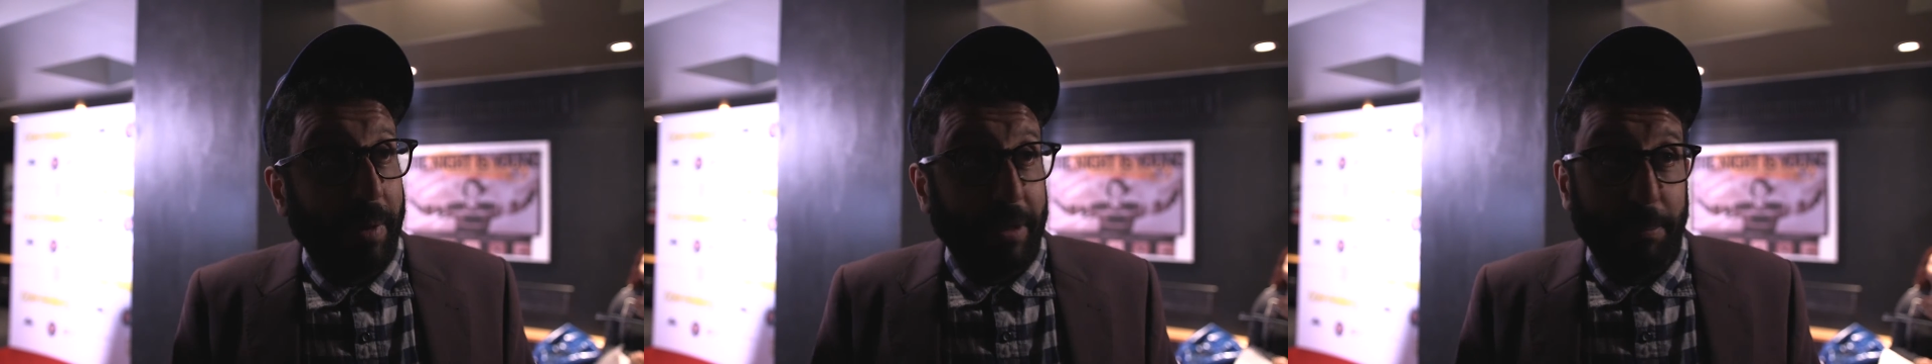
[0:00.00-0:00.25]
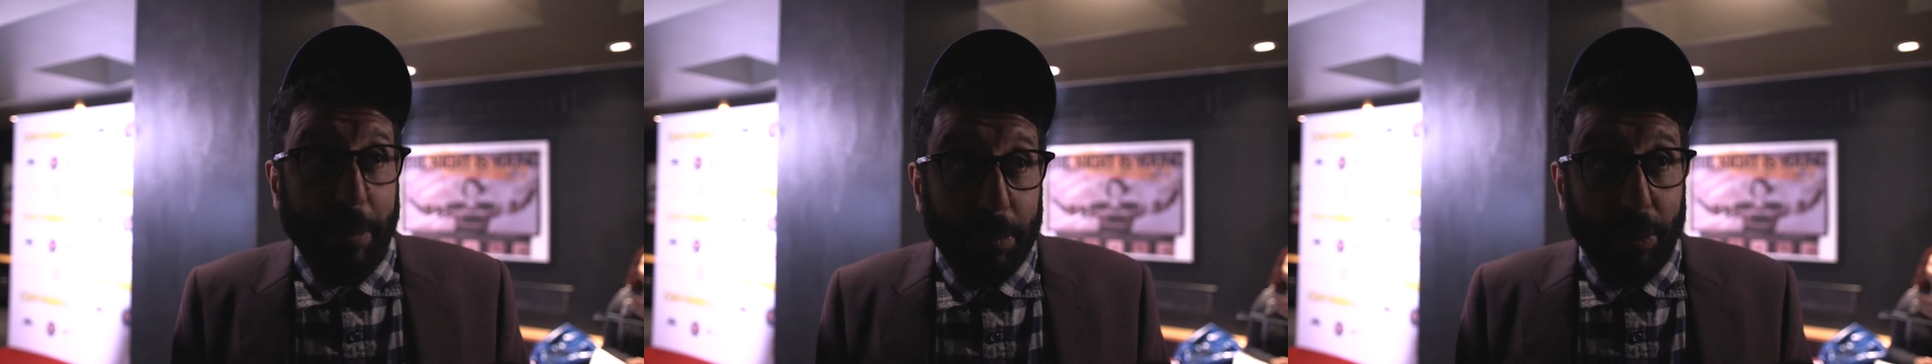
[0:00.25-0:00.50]

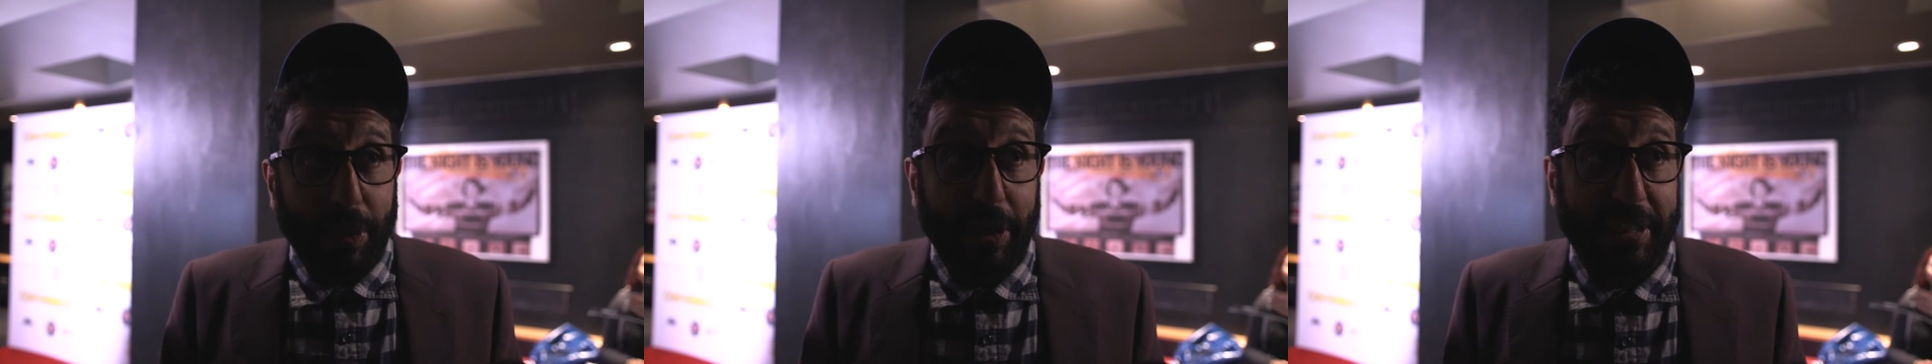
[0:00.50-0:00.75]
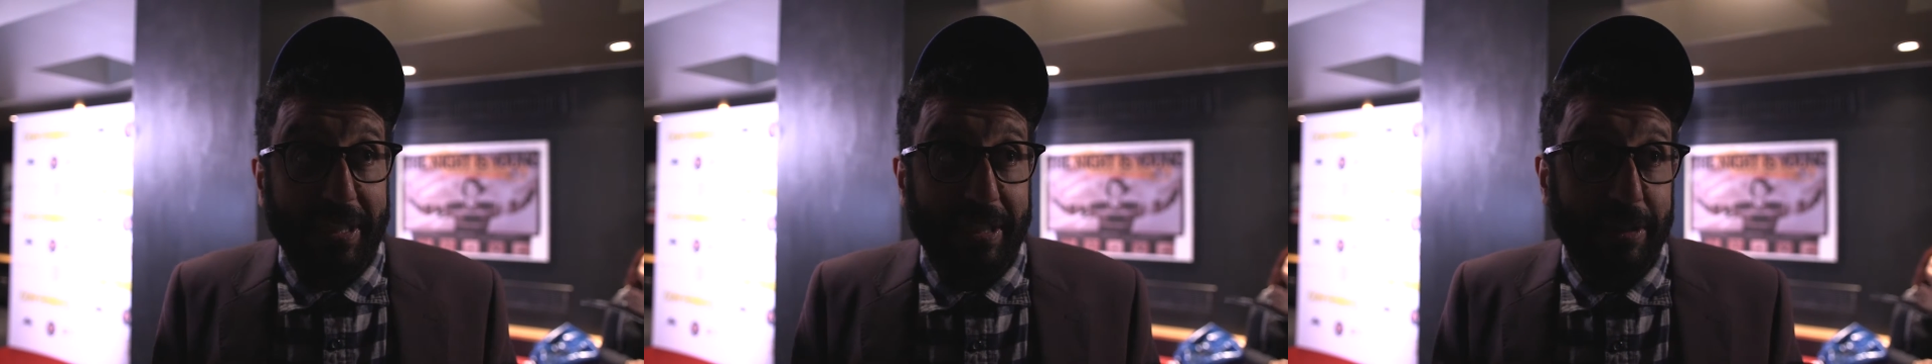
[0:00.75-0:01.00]
other people
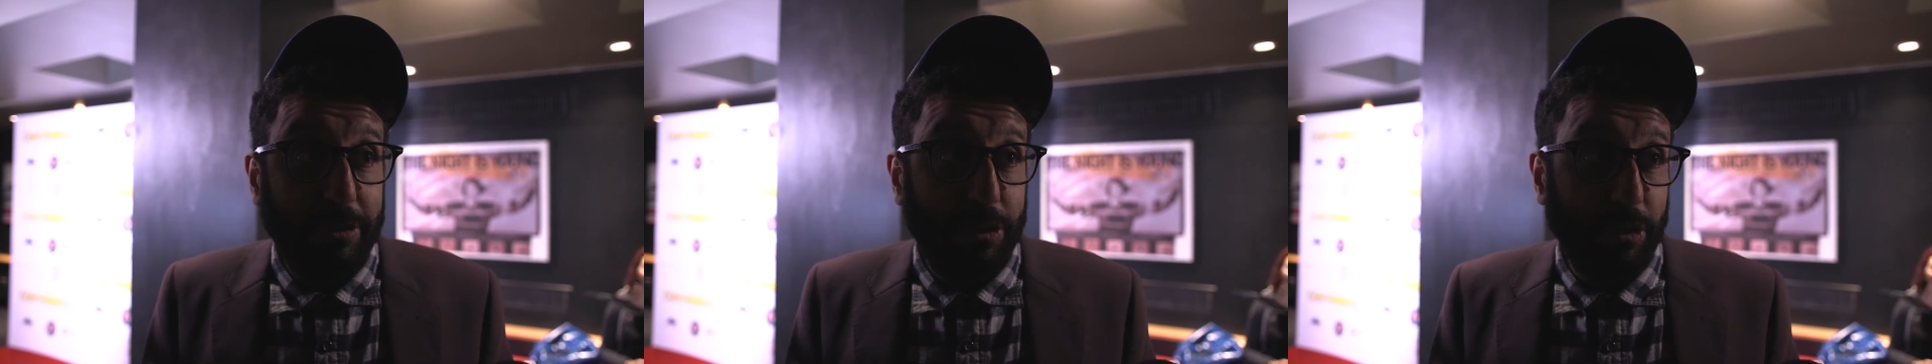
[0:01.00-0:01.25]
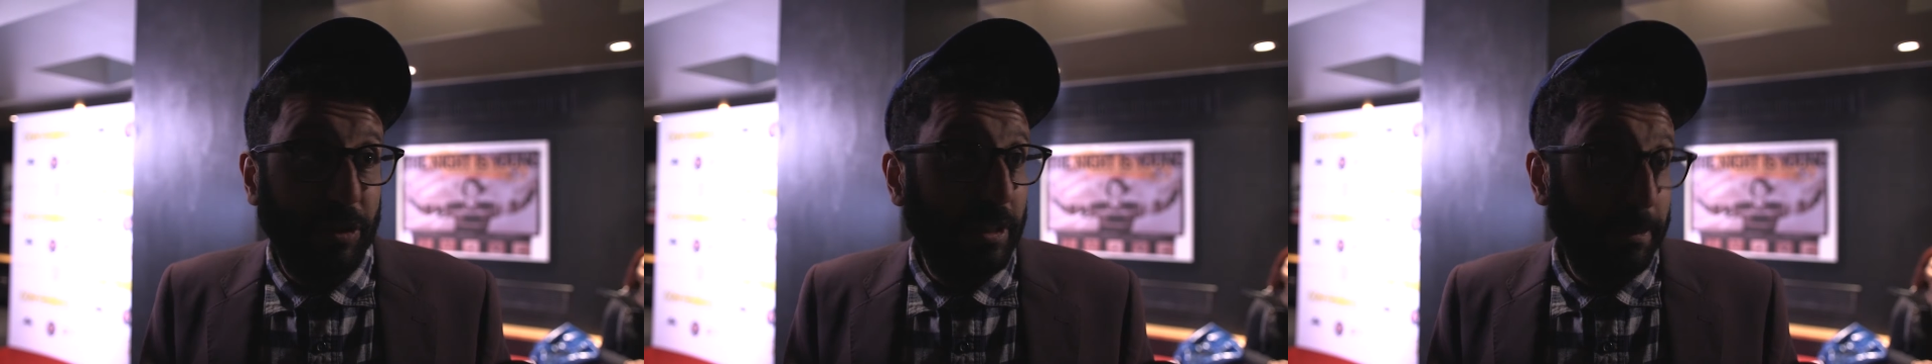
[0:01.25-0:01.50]
like it and
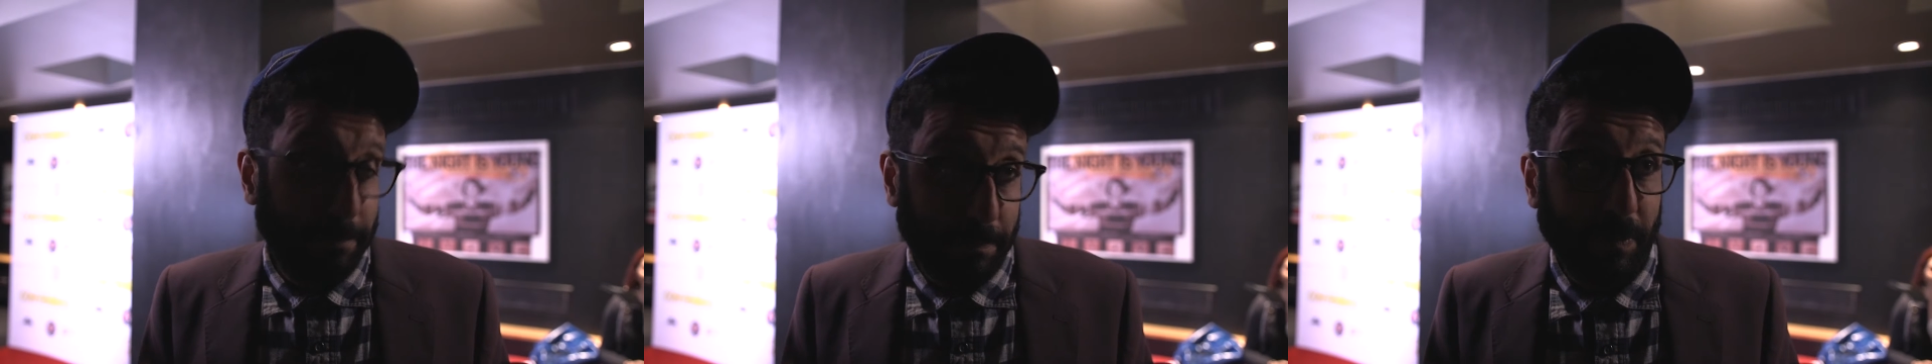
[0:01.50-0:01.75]
enjoy it.